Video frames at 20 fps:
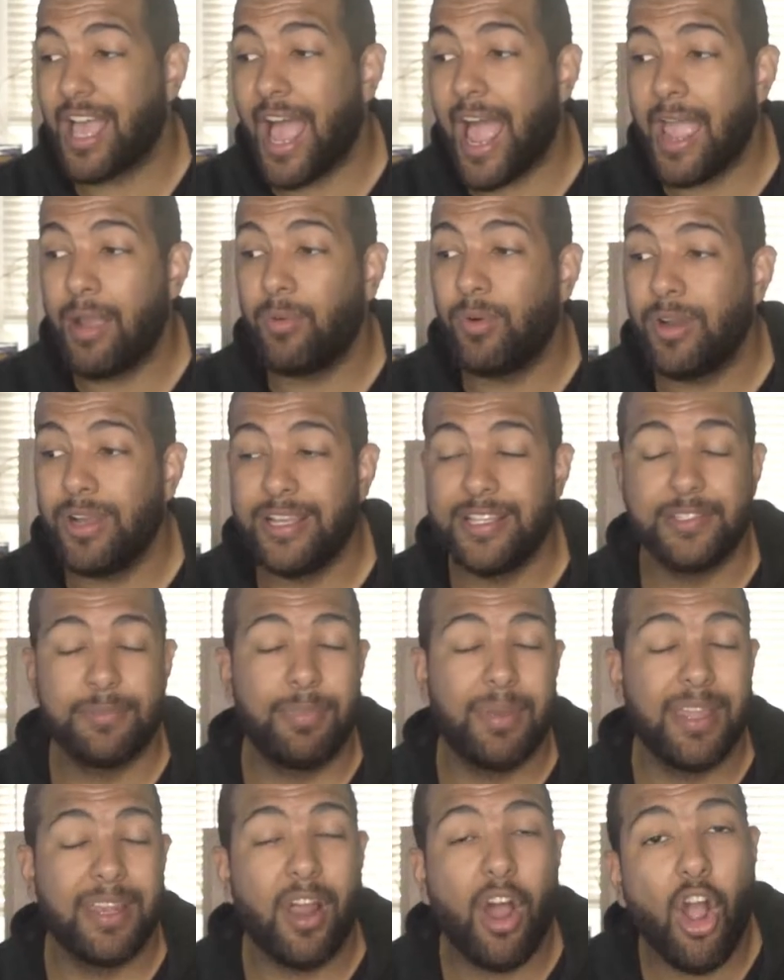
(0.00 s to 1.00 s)
Iowa has
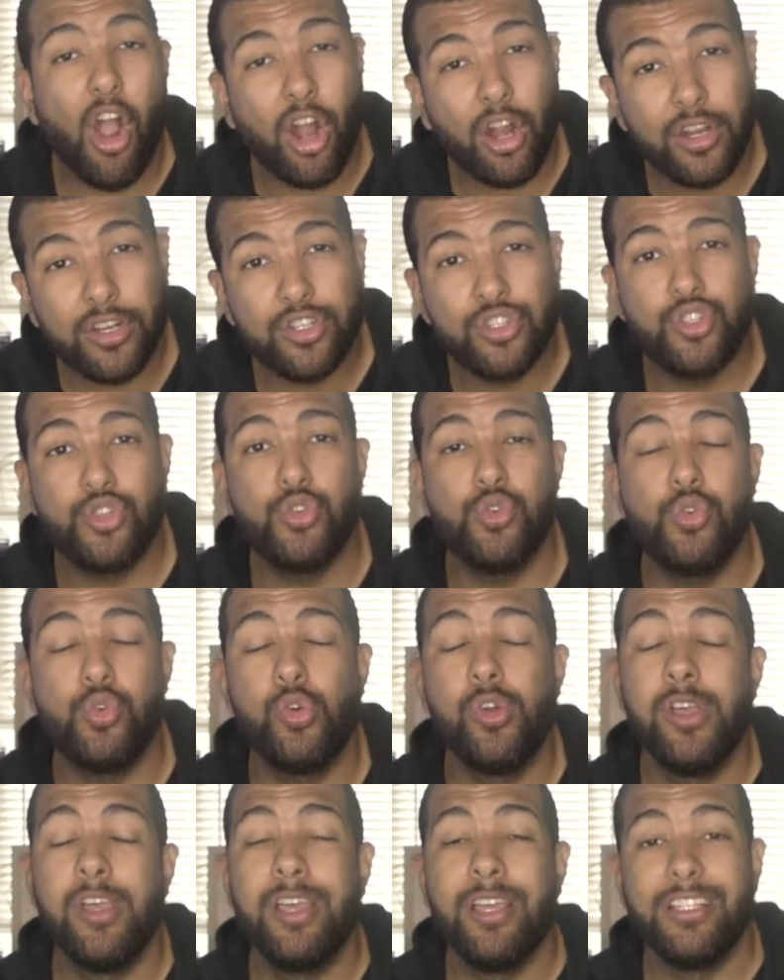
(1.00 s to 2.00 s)
been hard
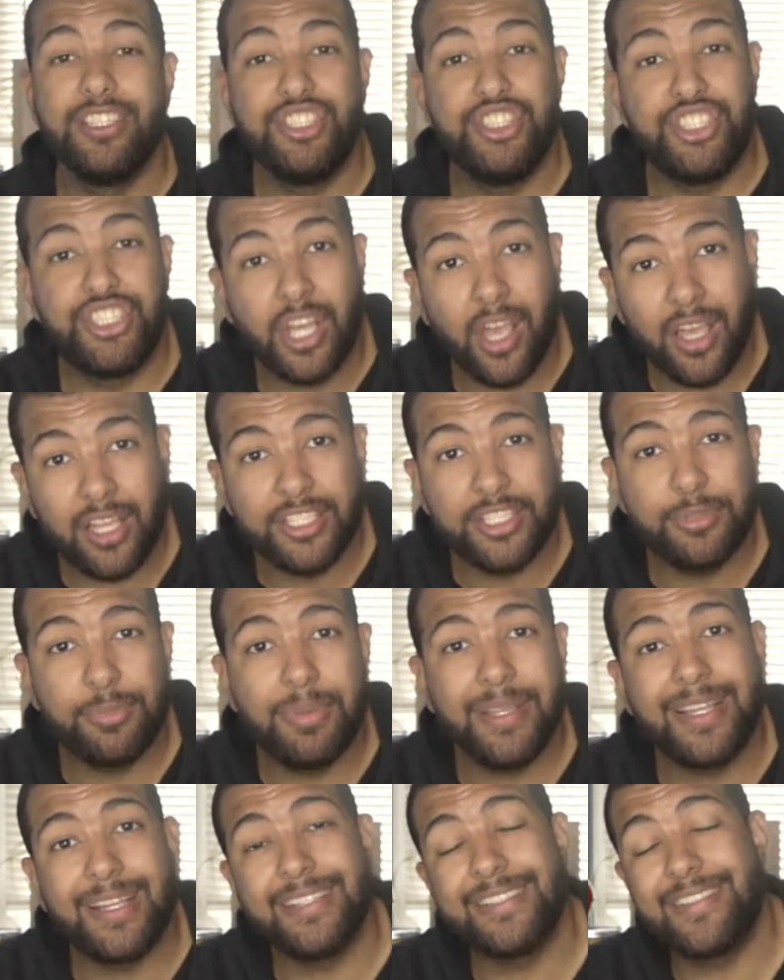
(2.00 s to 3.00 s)
to judge
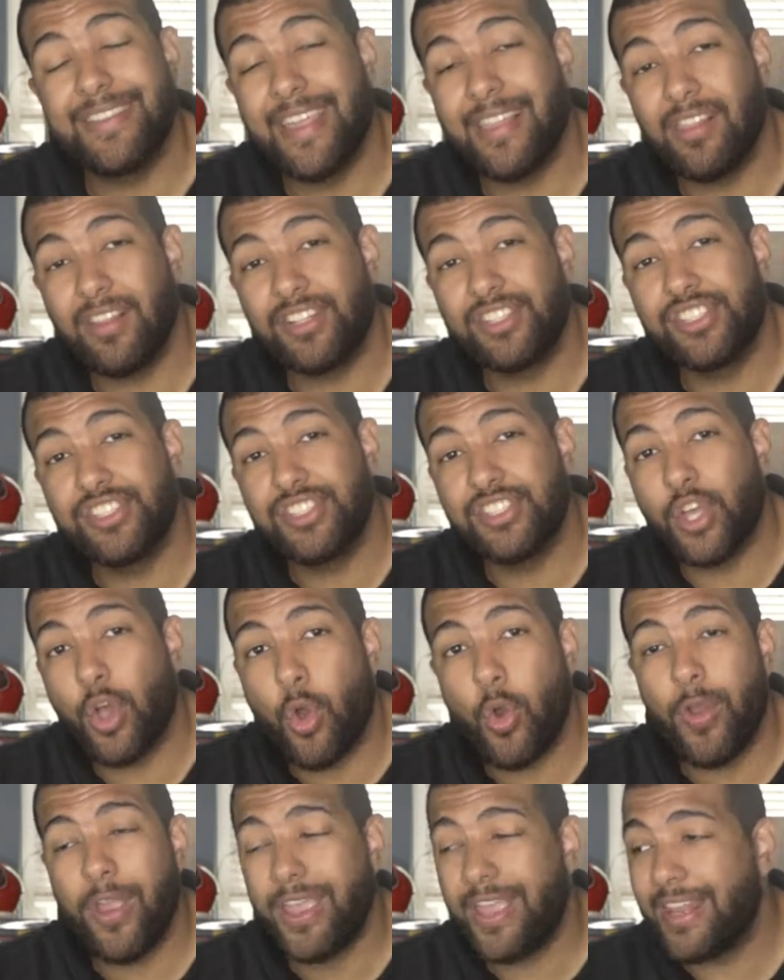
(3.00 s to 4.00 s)
because they looked
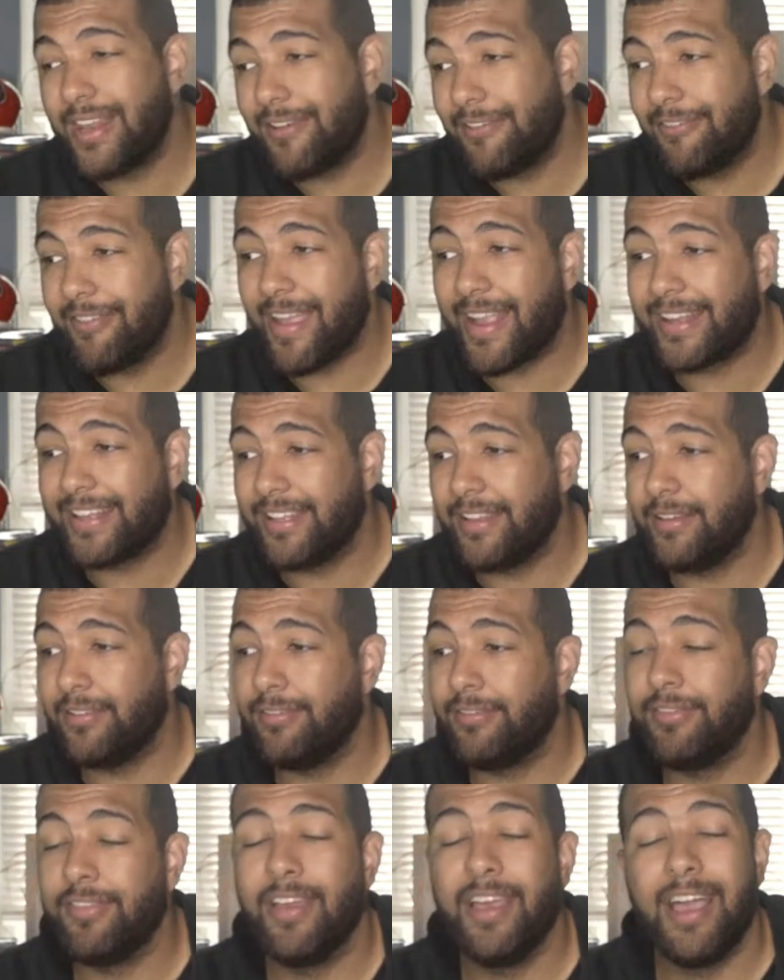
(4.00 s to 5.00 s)
so
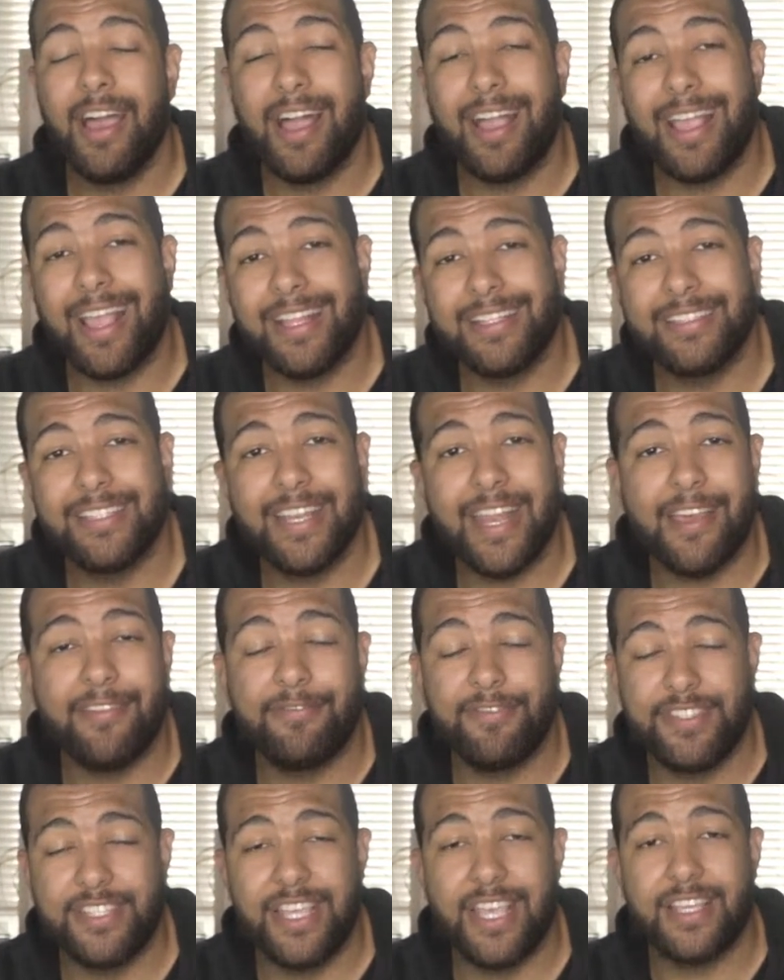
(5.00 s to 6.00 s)
ineffective against an
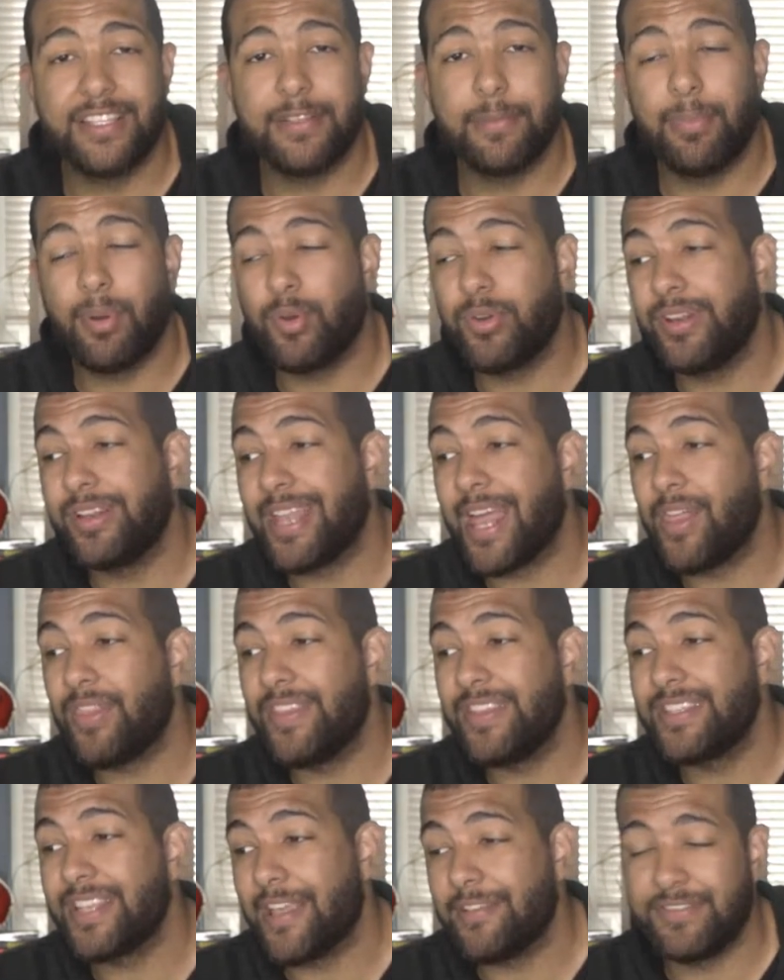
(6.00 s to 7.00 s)
FCS opponent. Now,
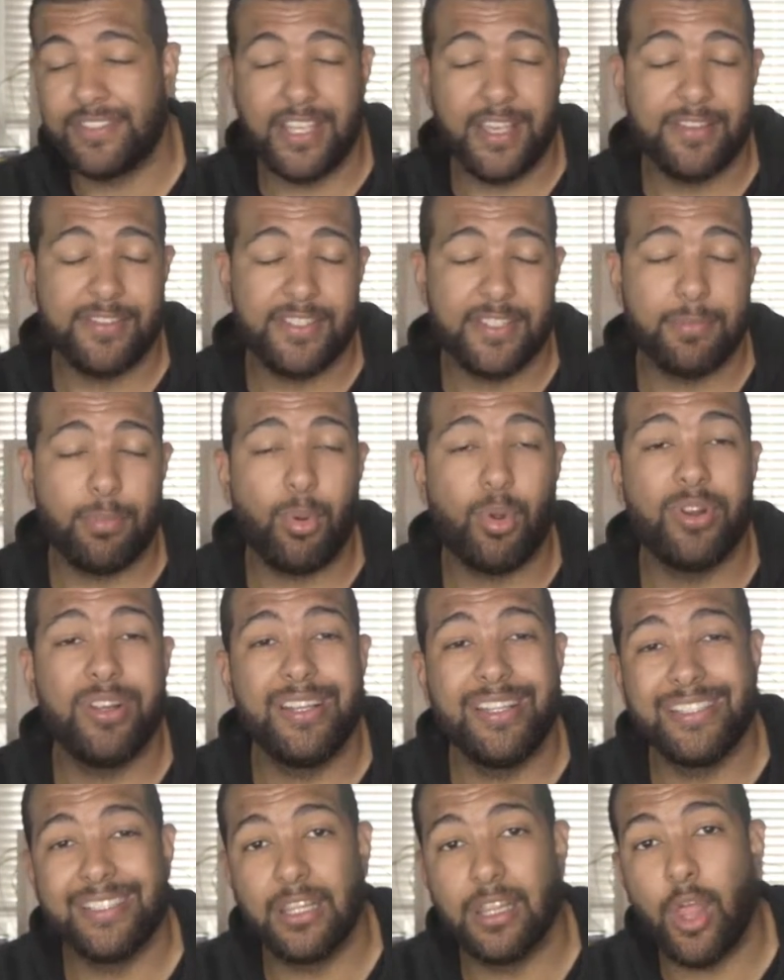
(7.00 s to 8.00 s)
this FCS
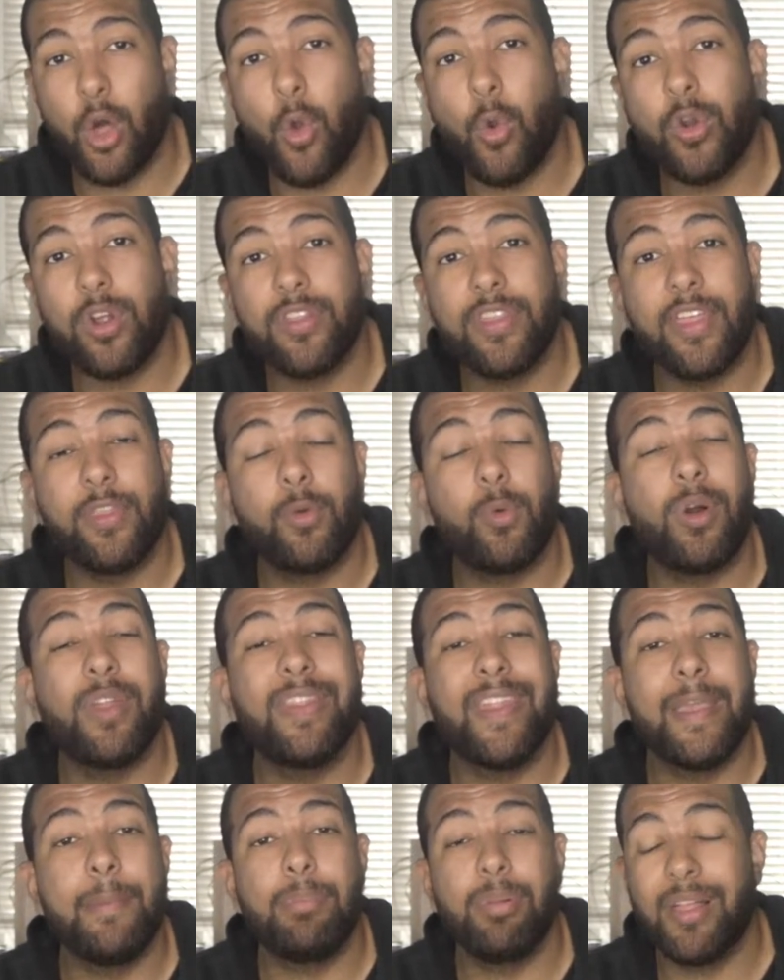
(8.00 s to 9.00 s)
opponent is lower than the one
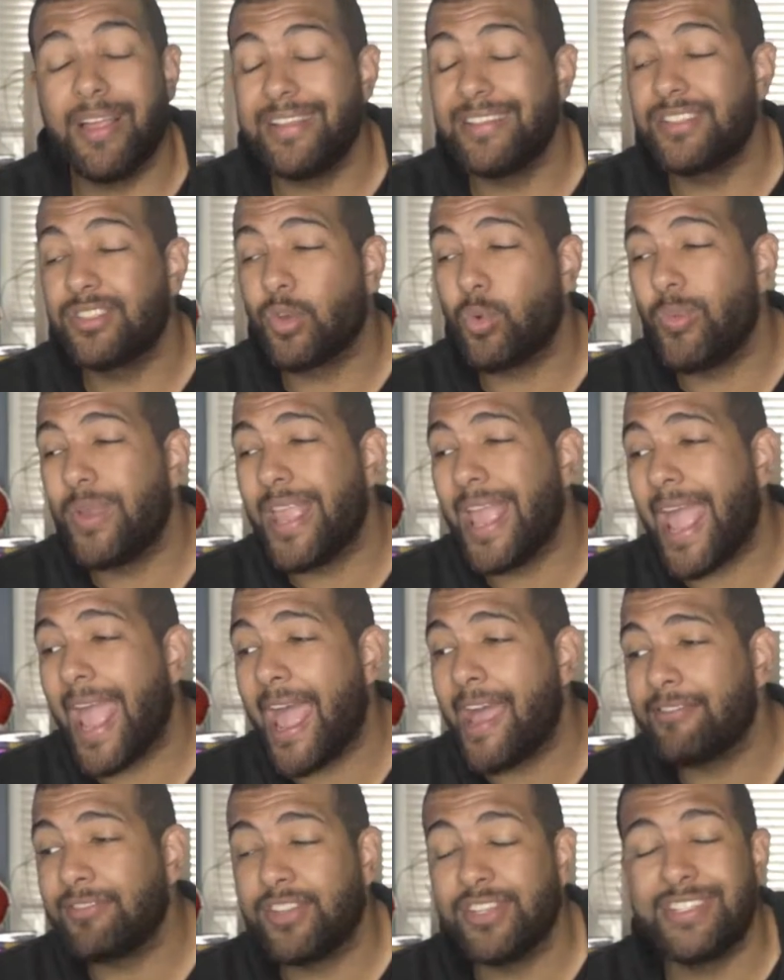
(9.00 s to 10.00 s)
they played, so we
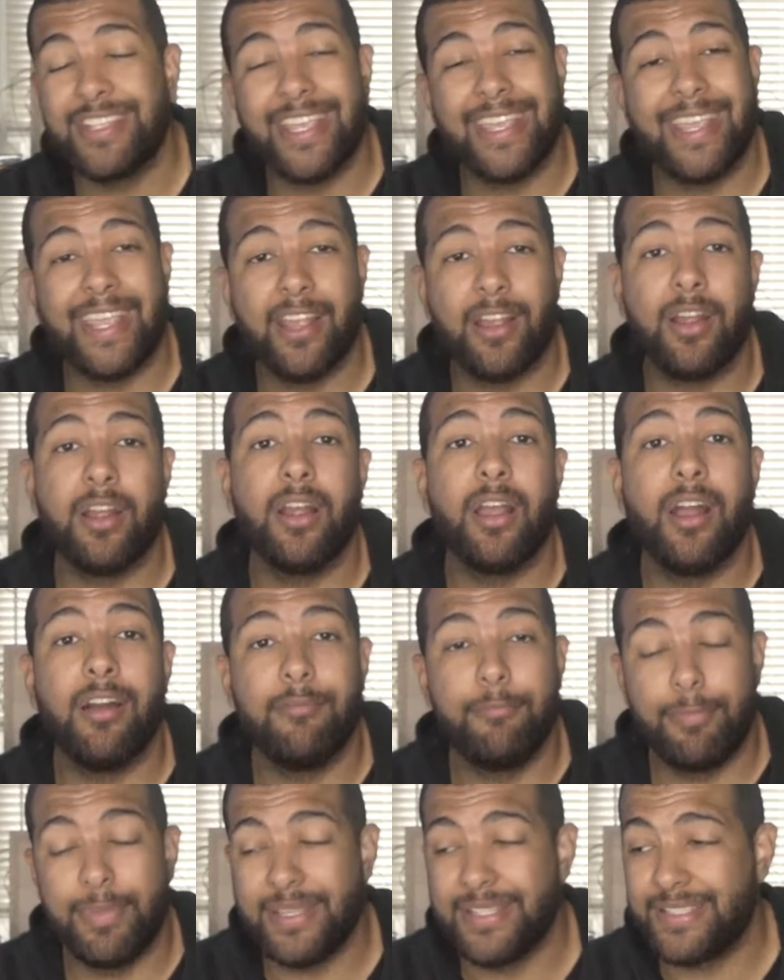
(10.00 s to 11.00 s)
have to take care
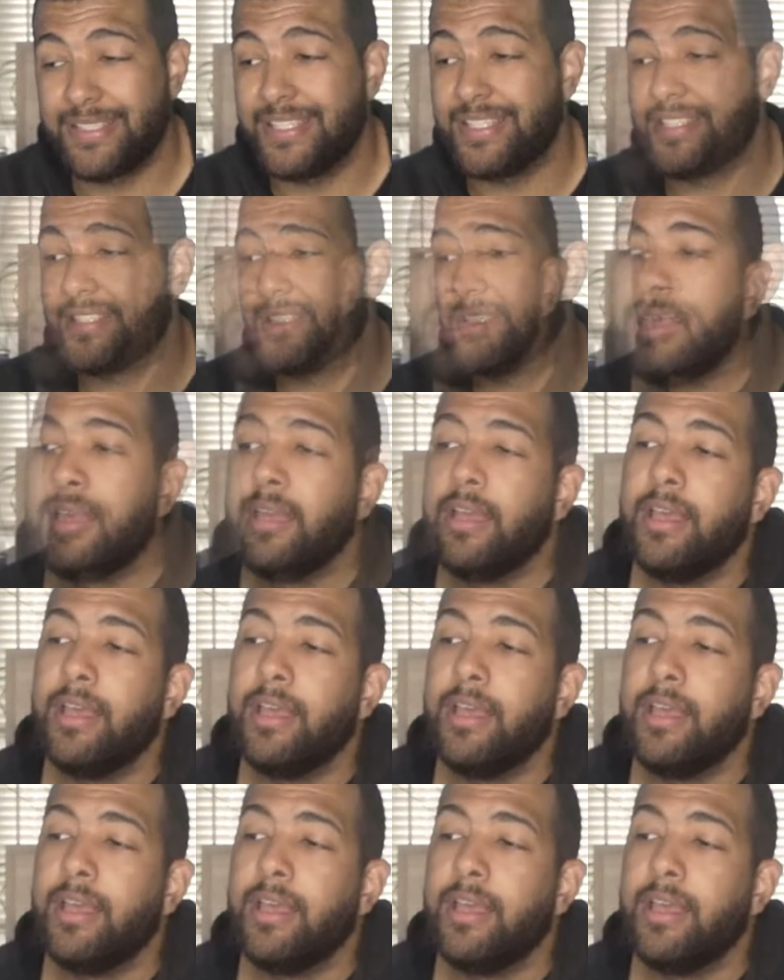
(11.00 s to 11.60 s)
of business.